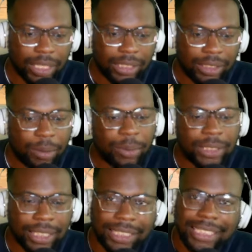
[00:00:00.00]
So we
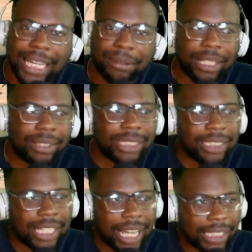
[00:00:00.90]
see this game close because
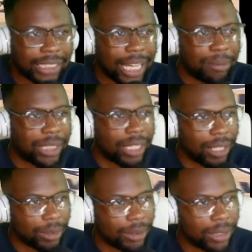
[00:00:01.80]
the last game was
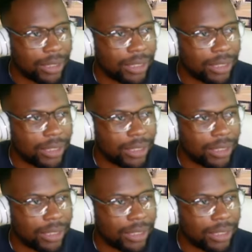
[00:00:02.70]
close.